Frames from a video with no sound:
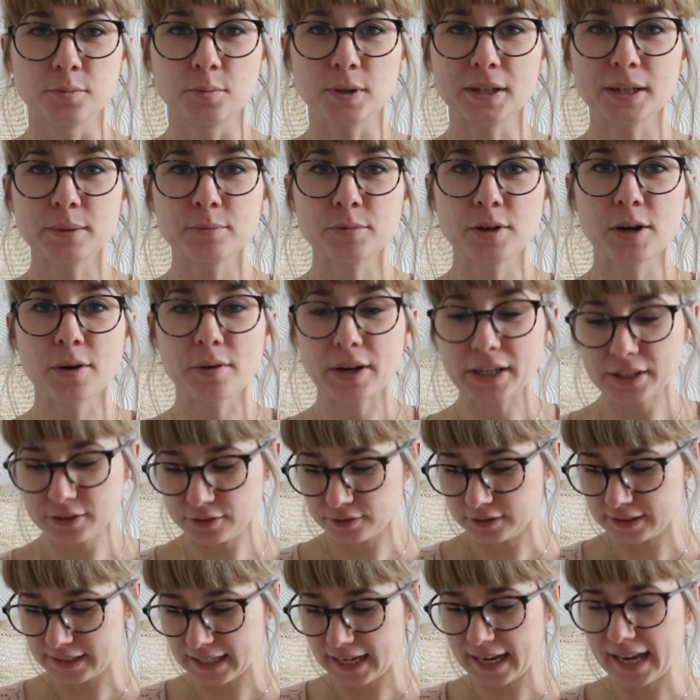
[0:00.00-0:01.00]
what I'm wearing
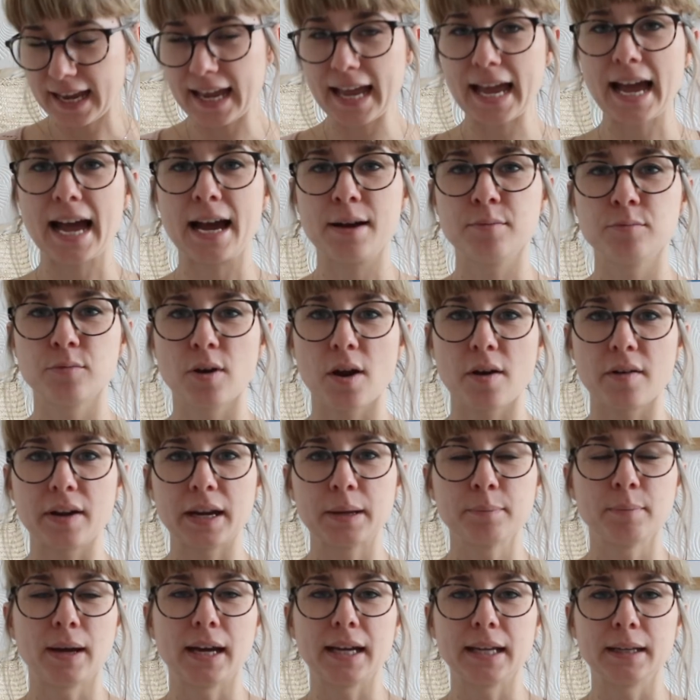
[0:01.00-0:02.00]
today, I'm
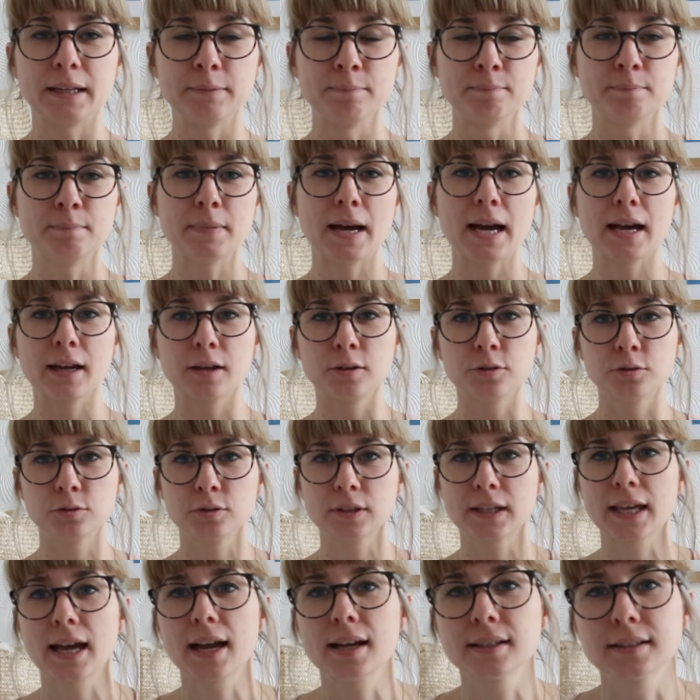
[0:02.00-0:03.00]
wearing my
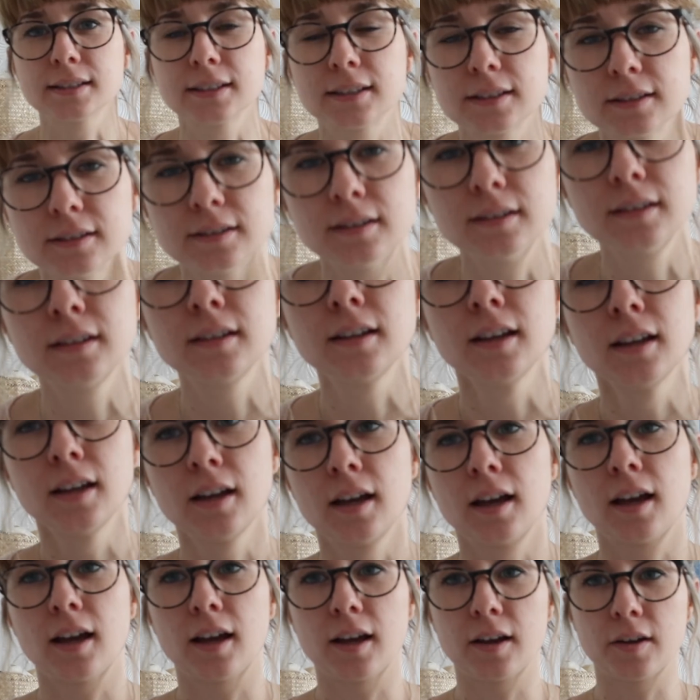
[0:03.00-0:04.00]
Mouthgo Cardigan.
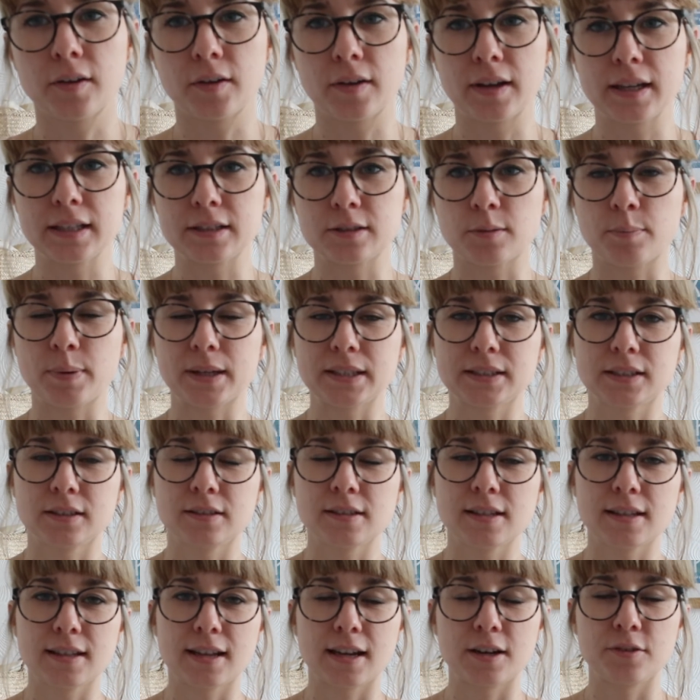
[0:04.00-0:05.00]
It's a
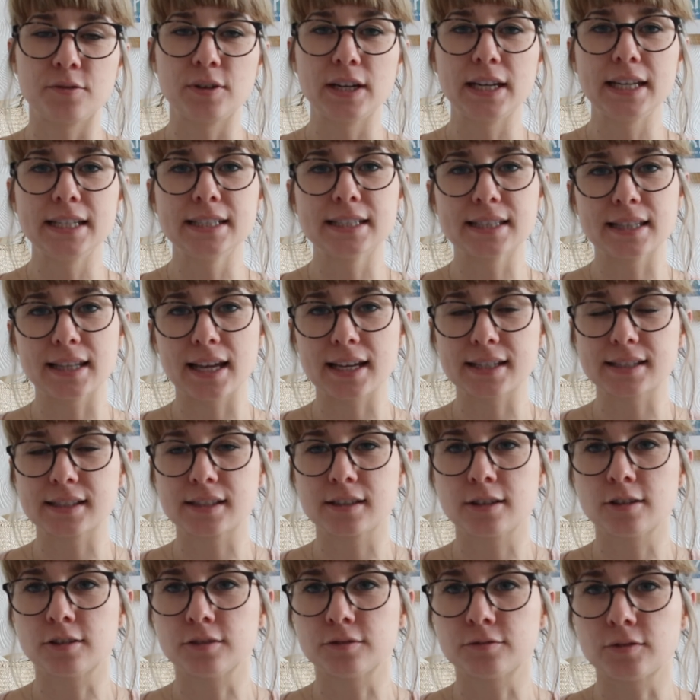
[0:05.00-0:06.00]
pattern that I released
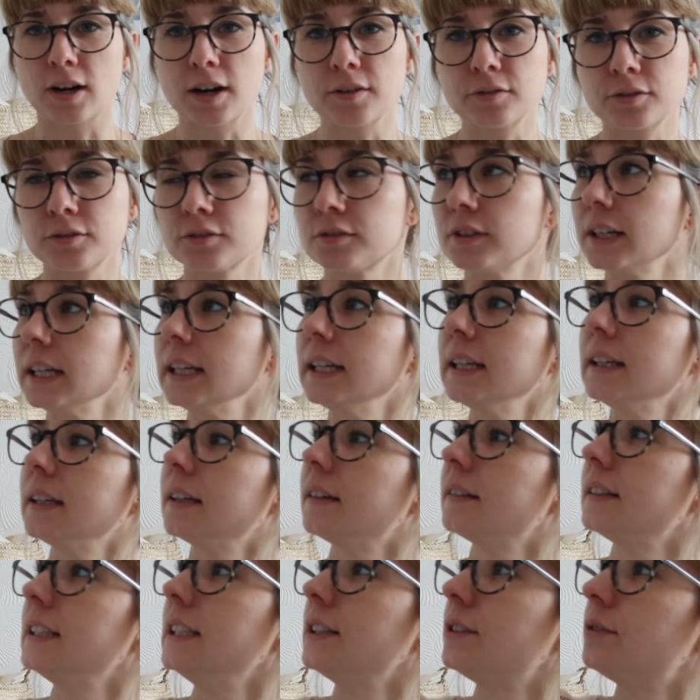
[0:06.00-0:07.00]
last year on Ravelry,
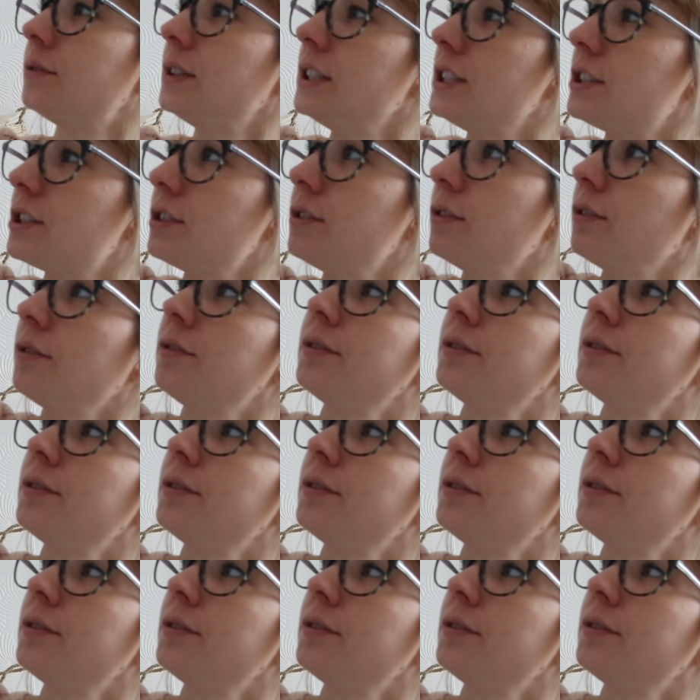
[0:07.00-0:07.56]
and the original